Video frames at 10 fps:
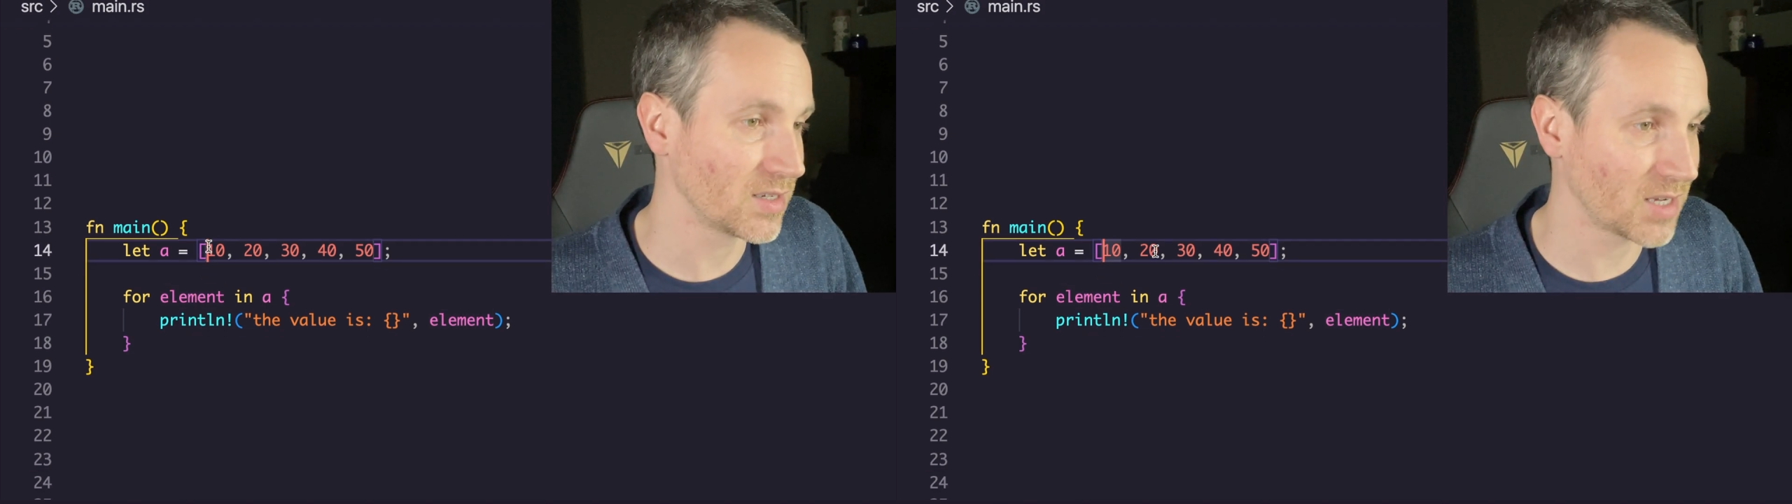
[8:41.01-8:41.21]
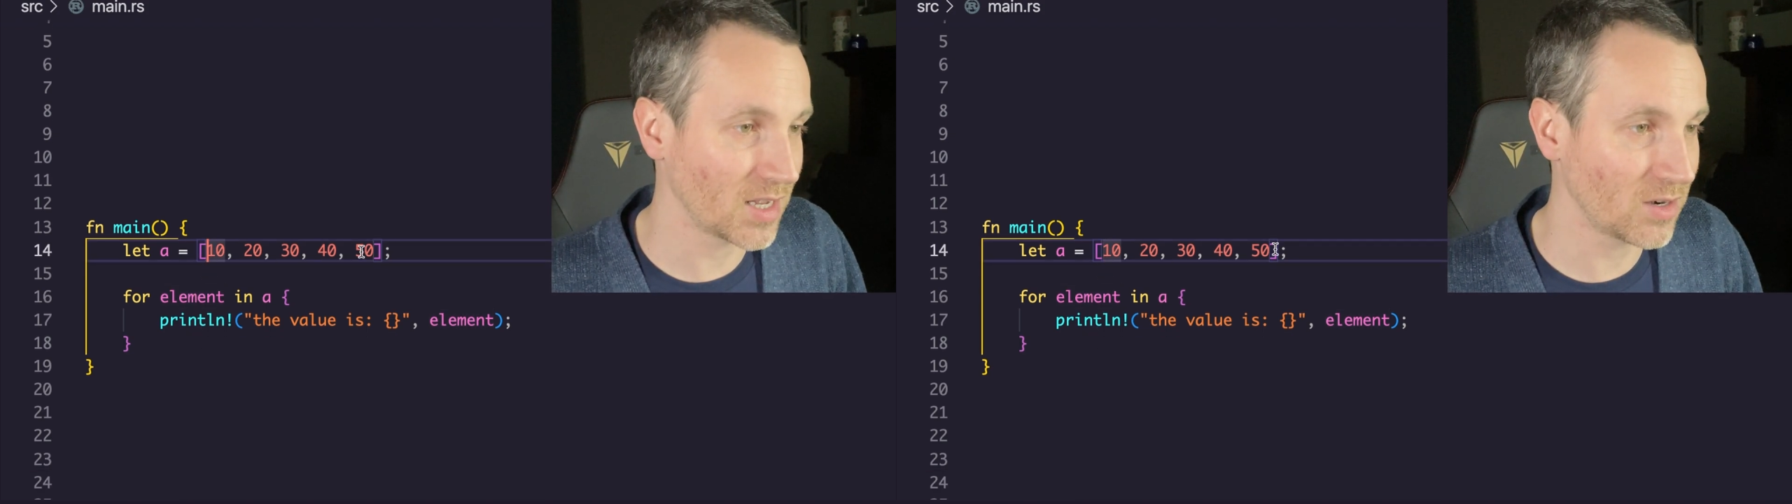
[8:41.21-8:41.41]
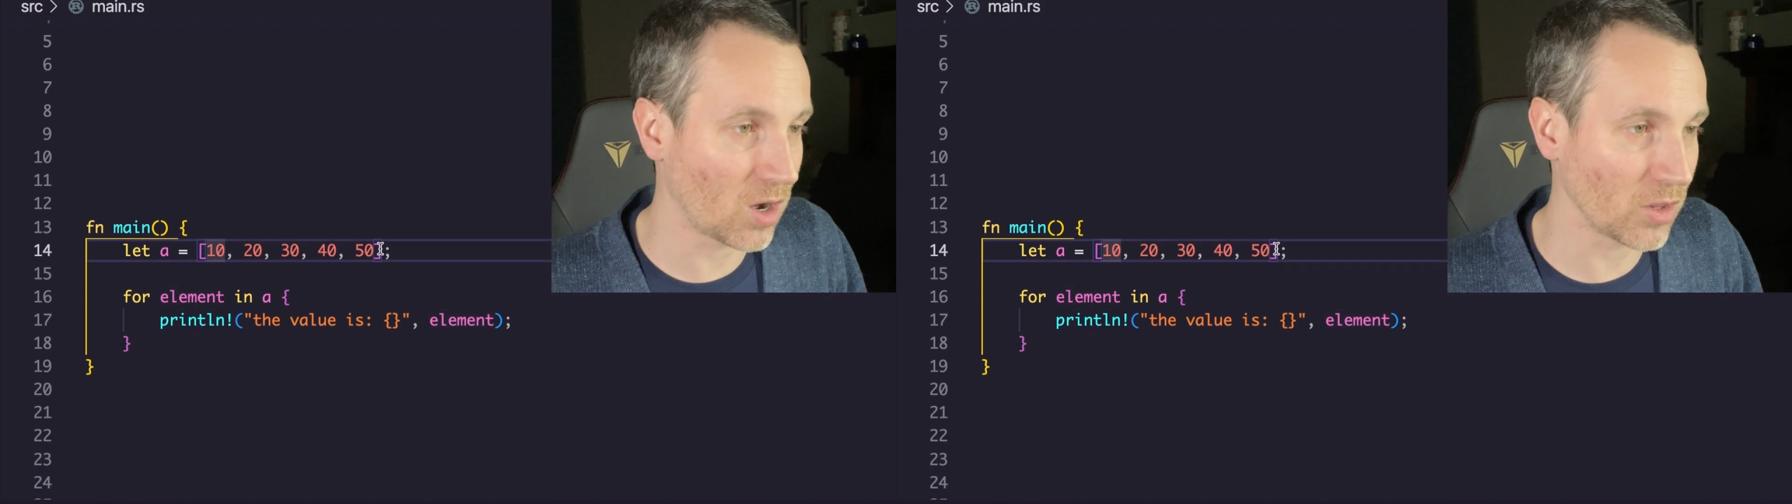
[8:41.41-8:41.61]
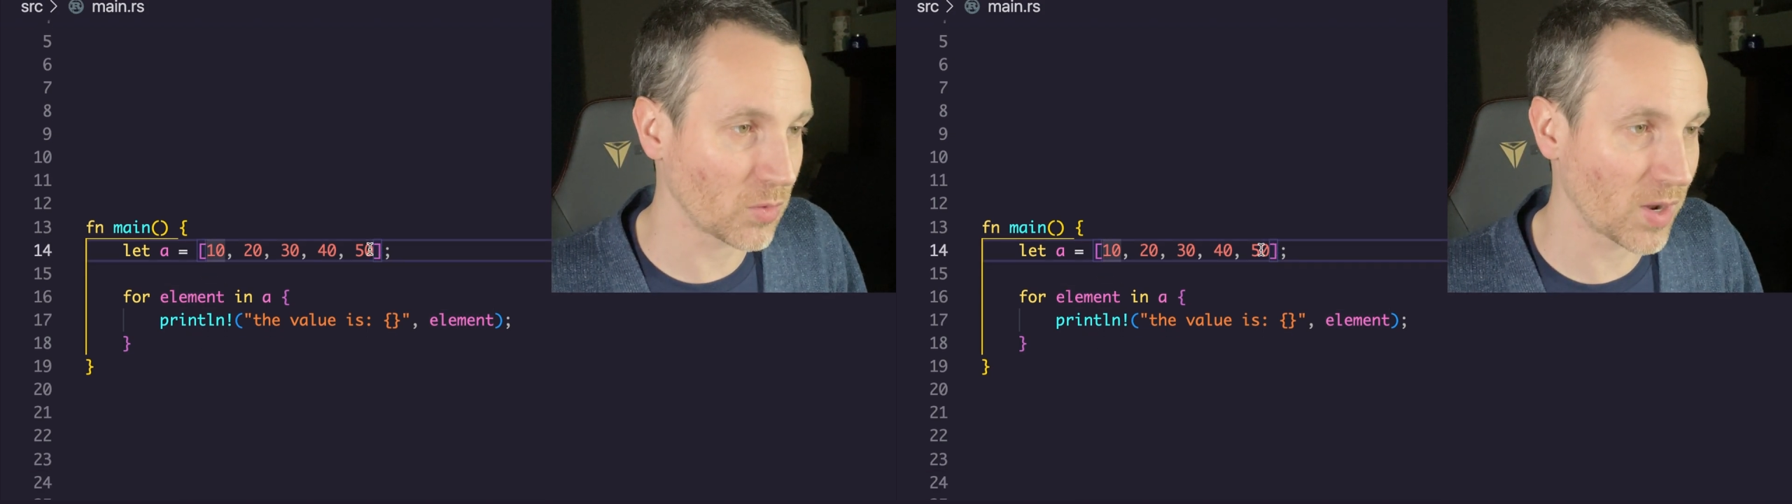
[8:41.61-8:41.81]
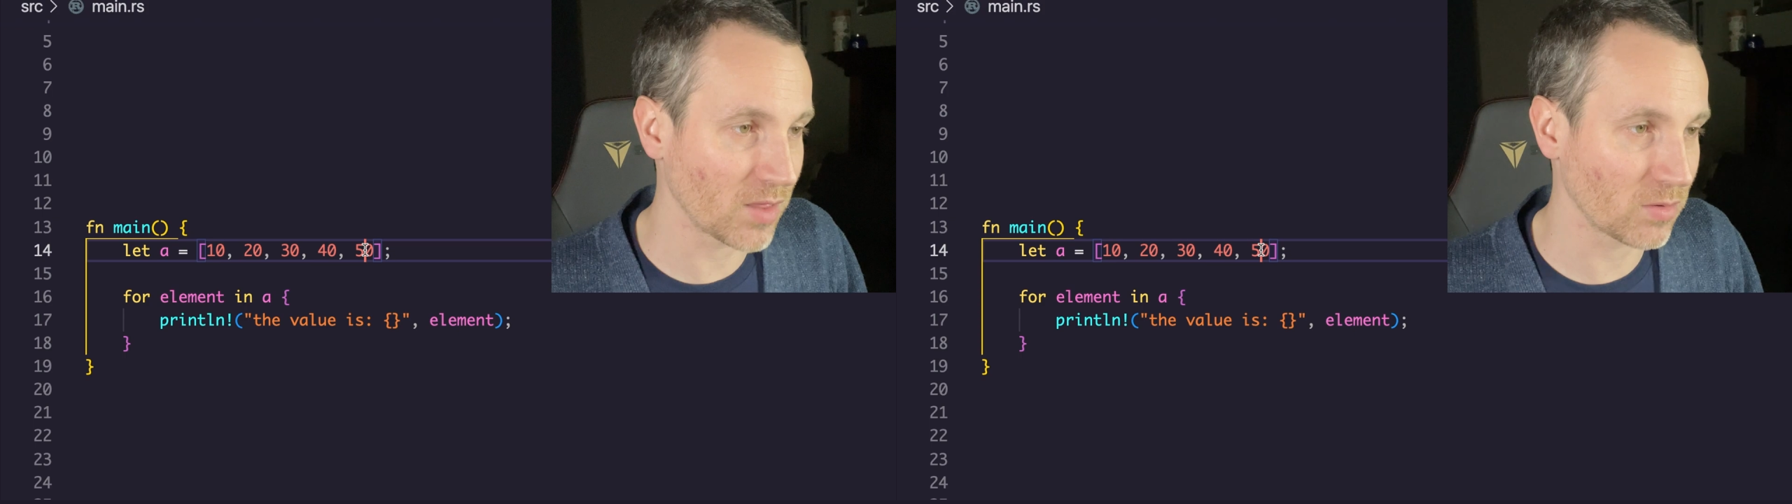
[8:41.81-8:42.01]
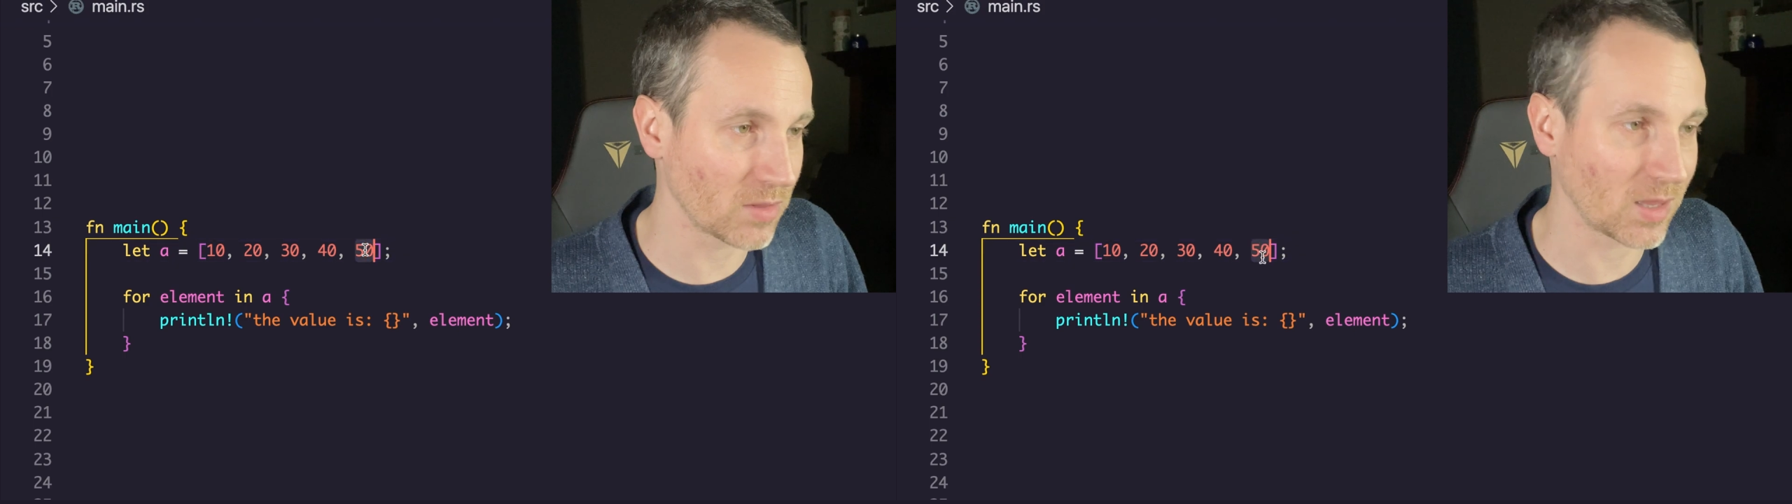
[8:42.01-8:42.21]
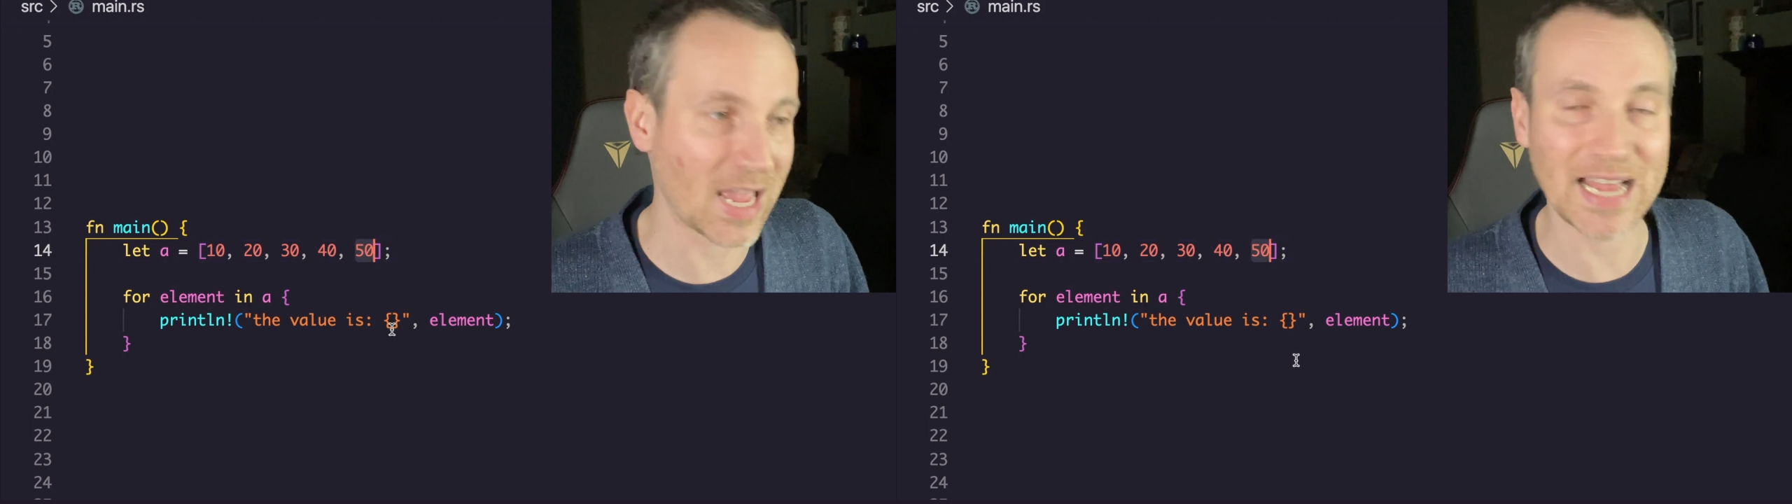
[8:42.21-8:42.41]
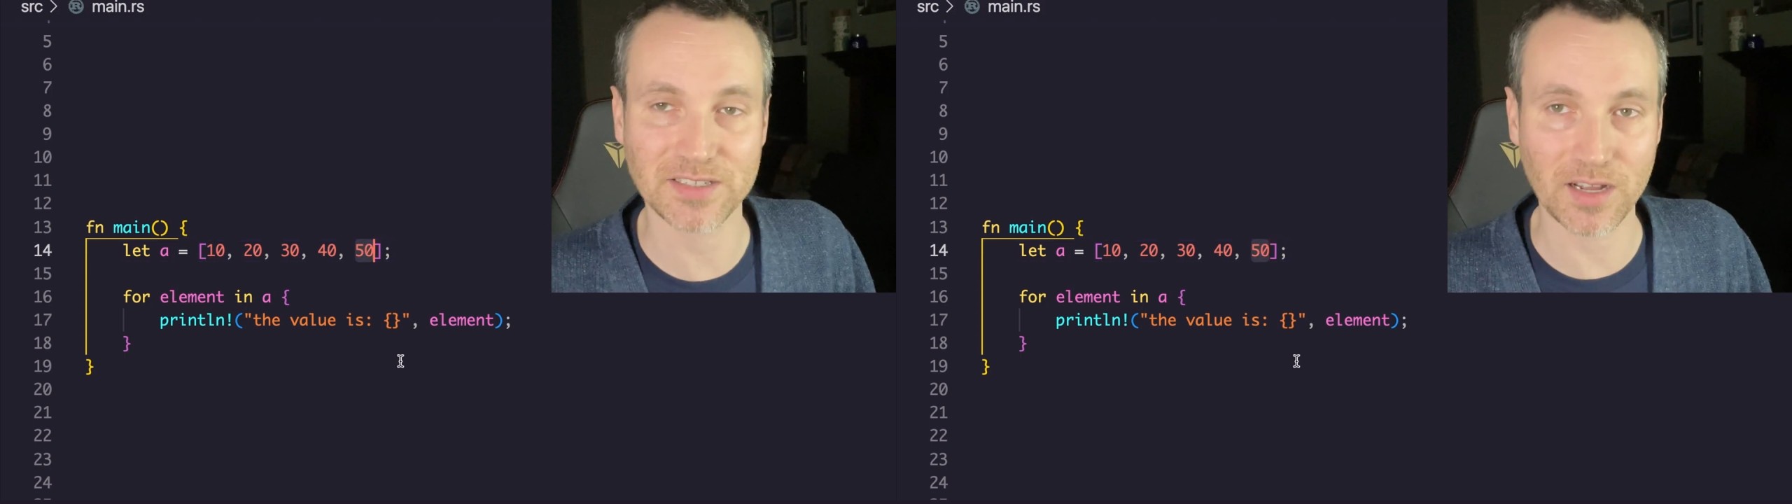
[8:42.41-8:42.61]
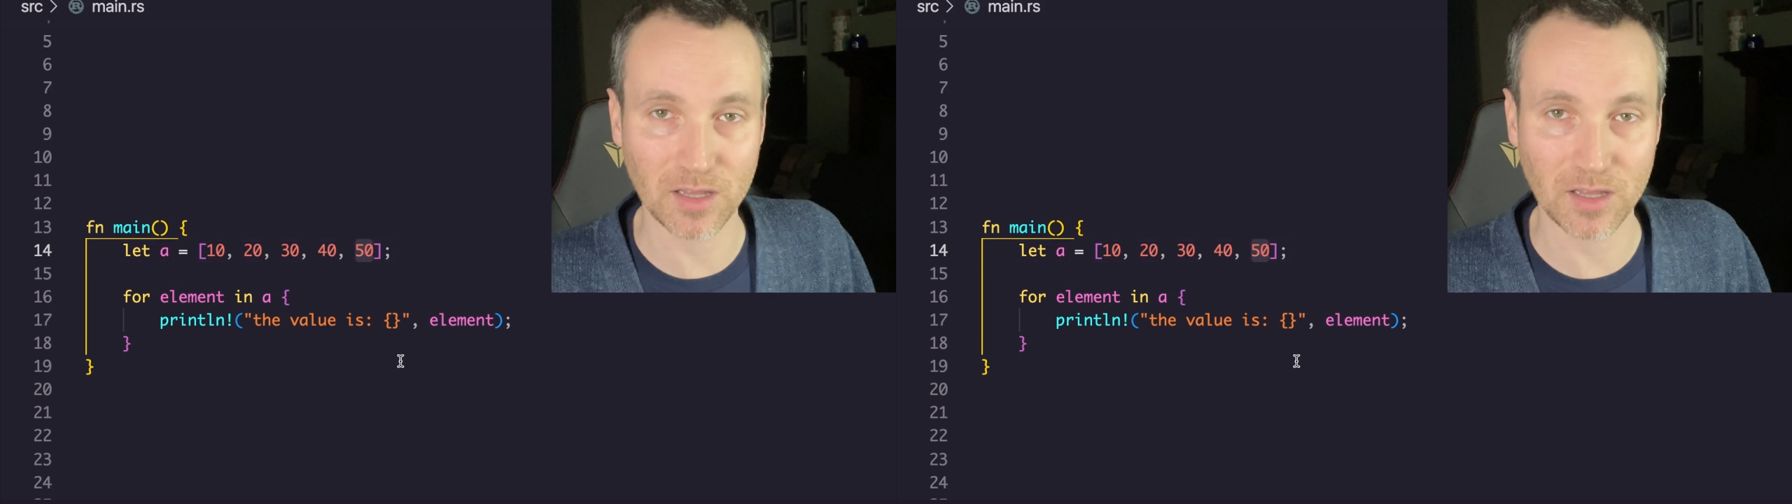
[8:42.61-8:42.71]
ten all the way through the last